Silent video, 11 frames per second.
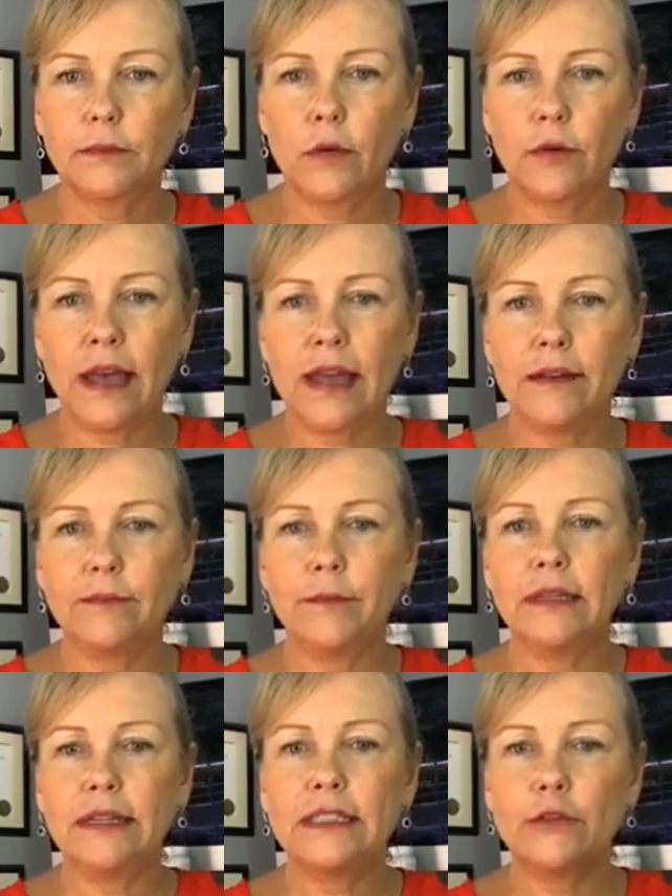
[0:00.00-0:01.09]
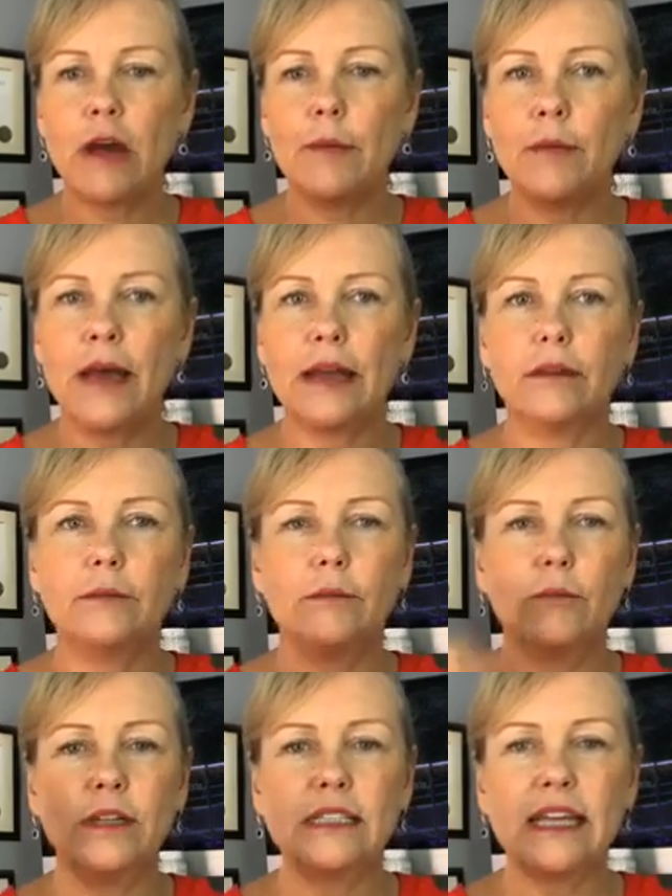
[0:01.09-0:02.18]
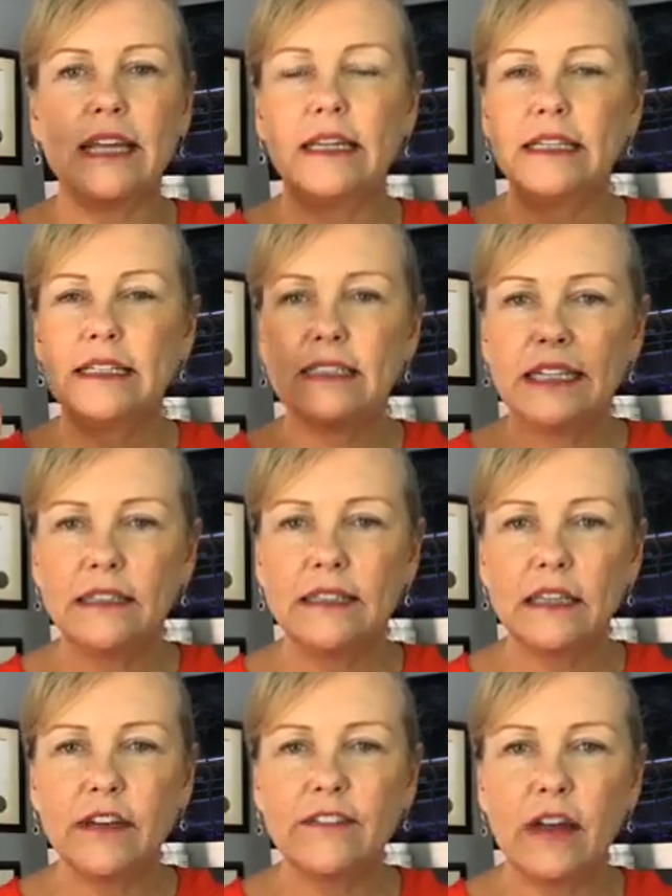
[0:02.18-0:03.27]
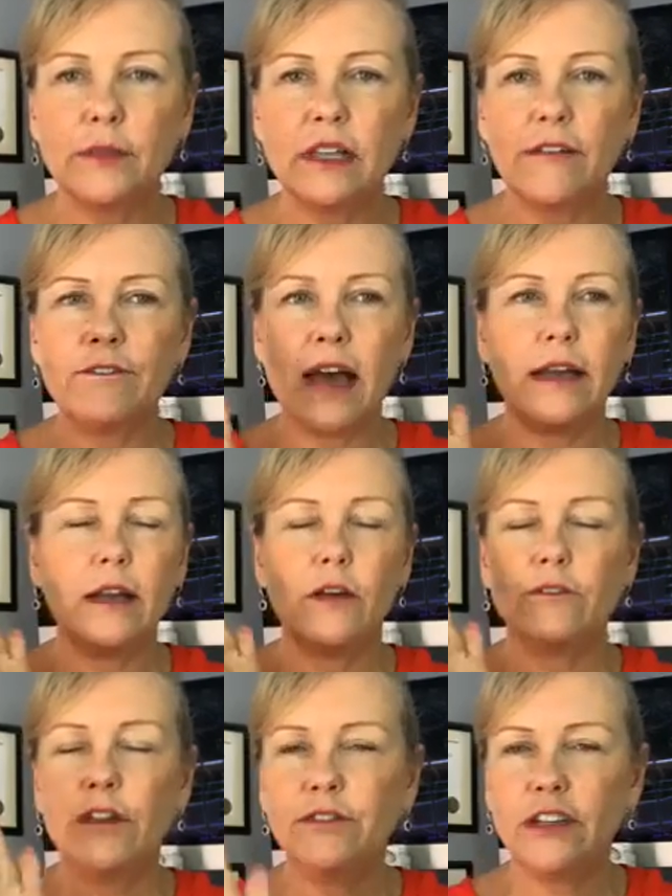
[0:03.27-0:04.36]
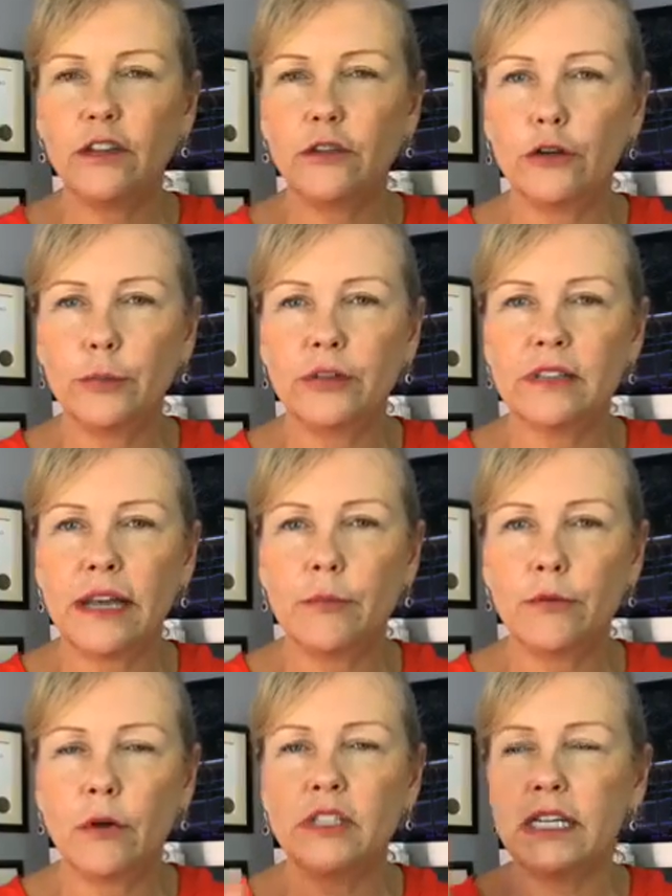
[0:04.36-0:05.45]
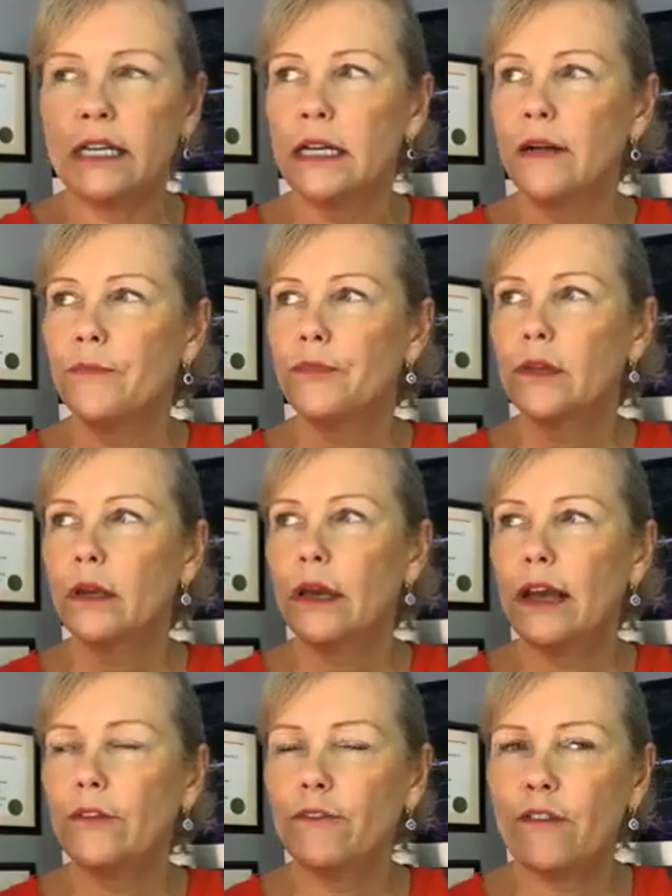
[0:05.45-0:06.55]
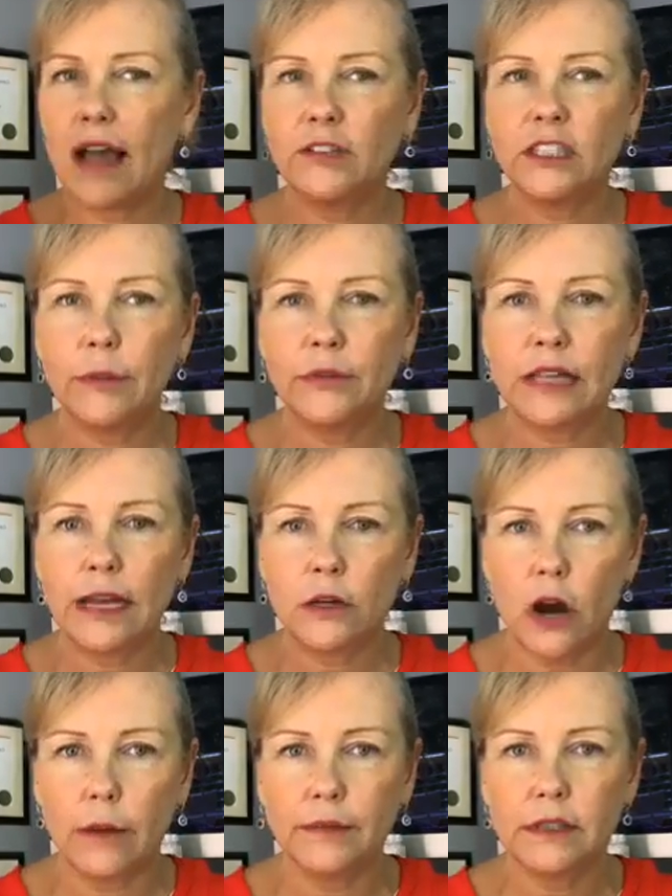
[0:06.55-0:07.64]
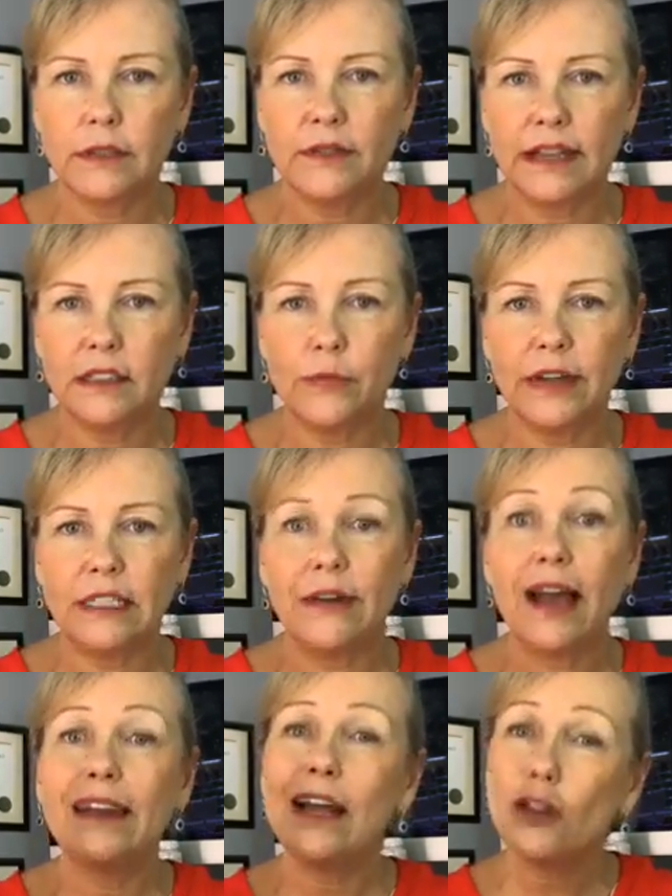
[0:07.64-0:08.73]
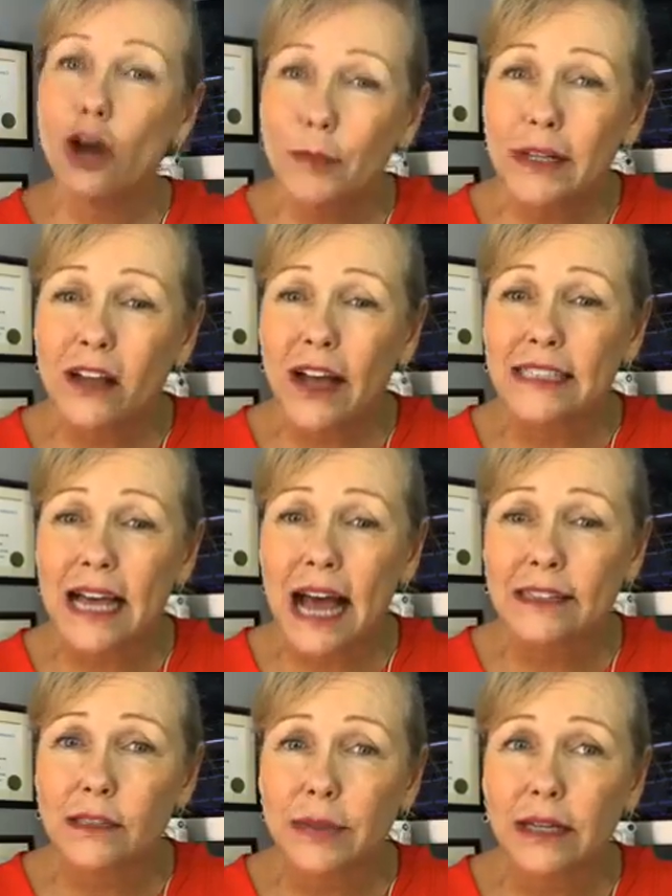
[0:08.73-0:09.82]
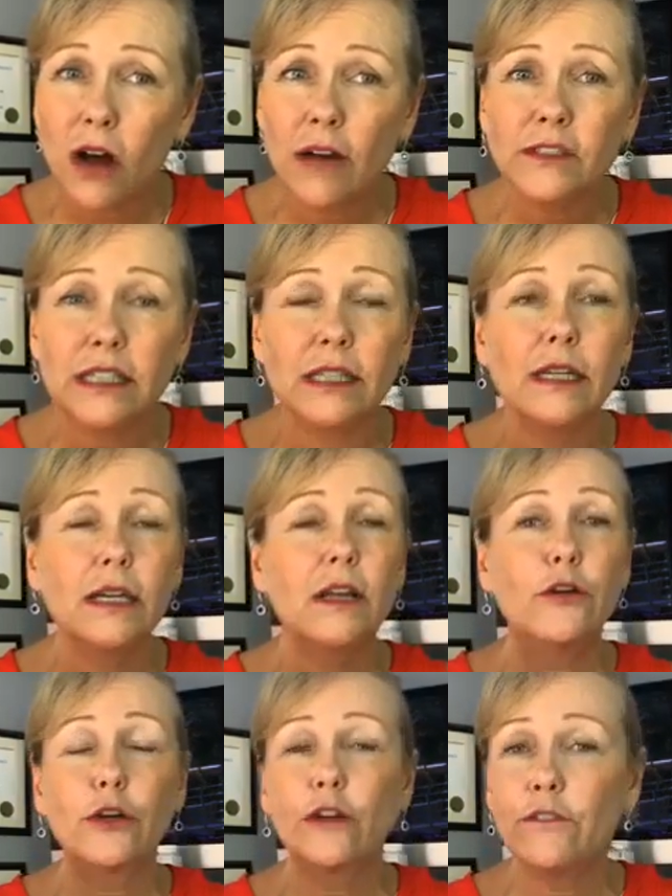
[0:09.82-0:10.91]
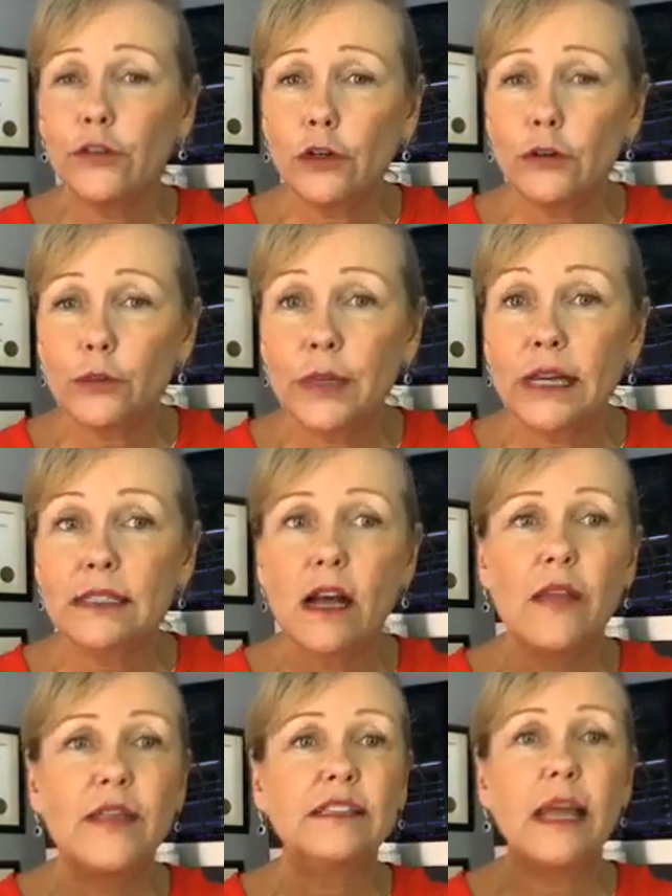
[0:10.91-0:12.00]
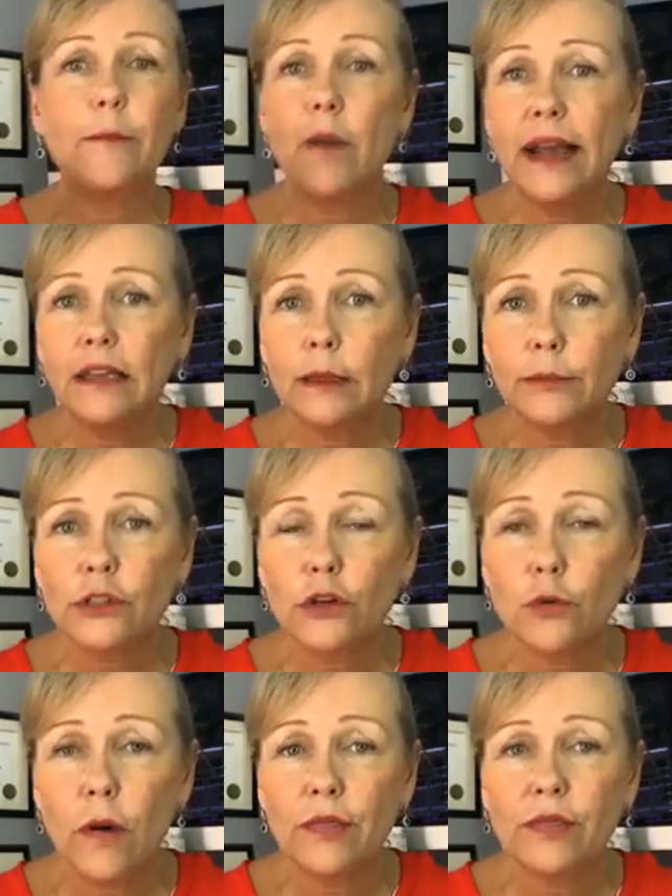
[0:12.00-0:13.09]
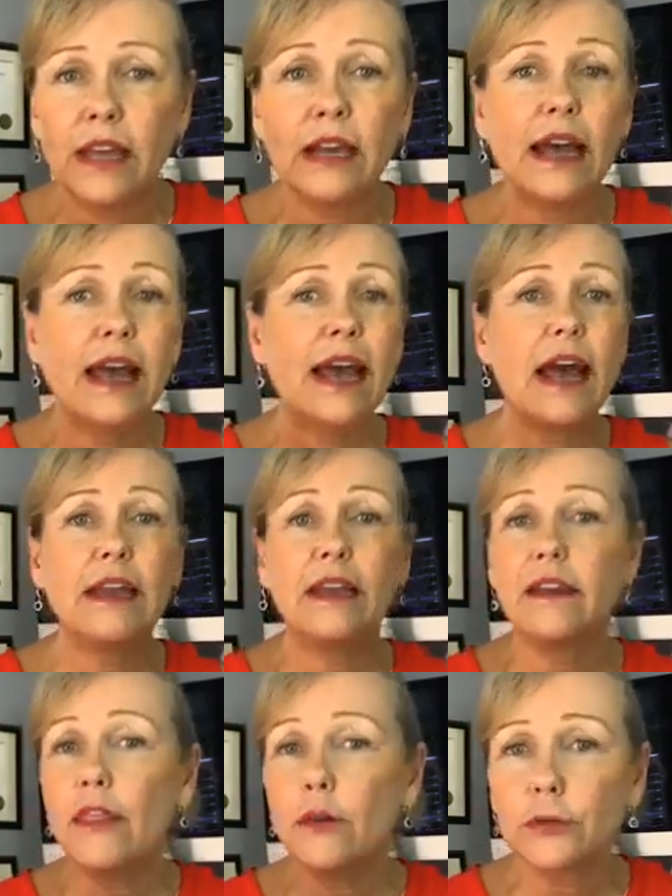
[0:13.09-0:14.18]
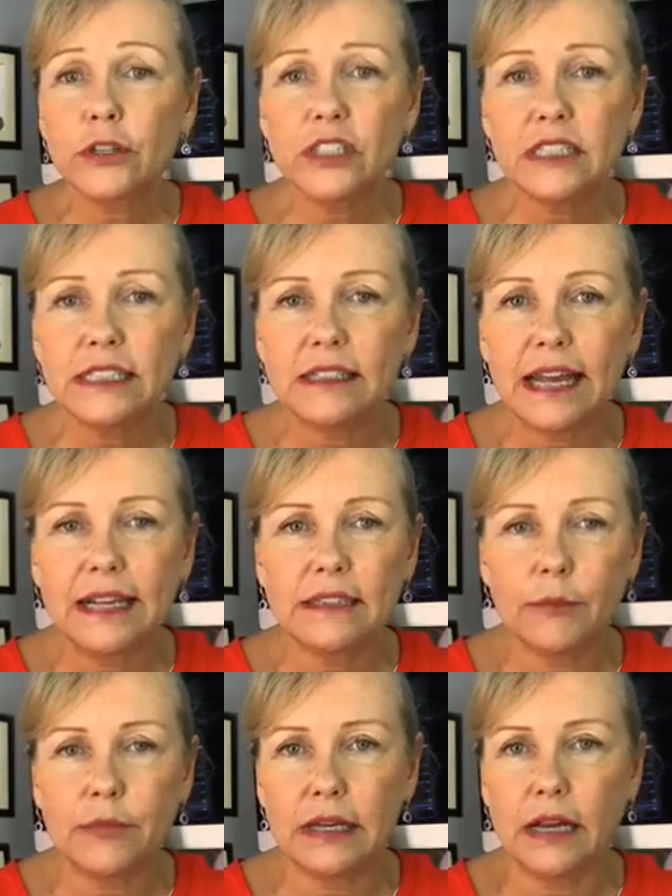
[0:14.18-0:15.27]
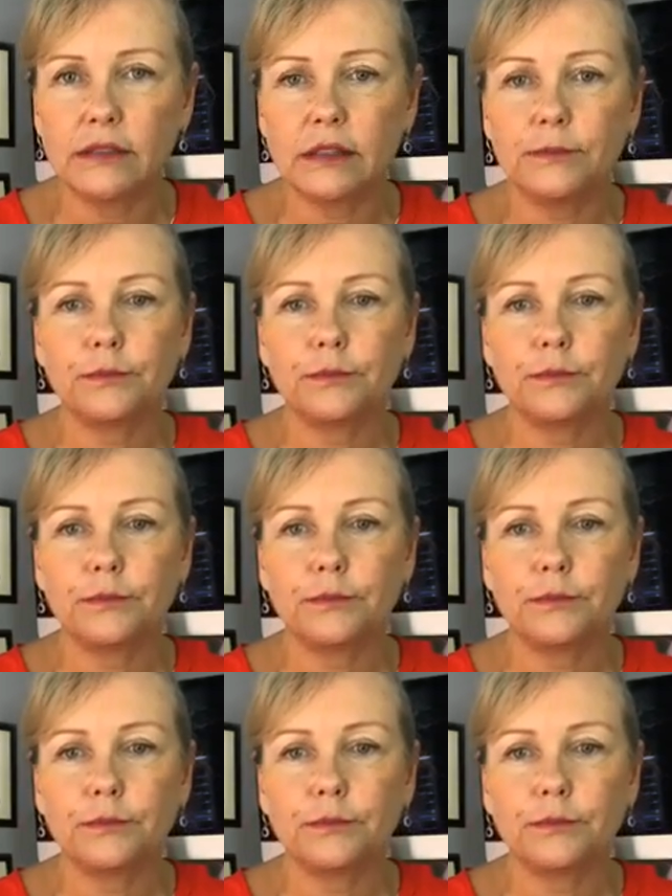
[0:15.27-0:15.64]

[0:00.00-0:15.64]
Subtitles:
Okay? Melinda, grab a pen. Once again, 60 to 75% fat, 15 to 30% protein, and 5 to 10% carbs. That's the breakdown. Now, a lot of my clients ask me often, they're confused because they say my numbers are one thing and another person is saying something else.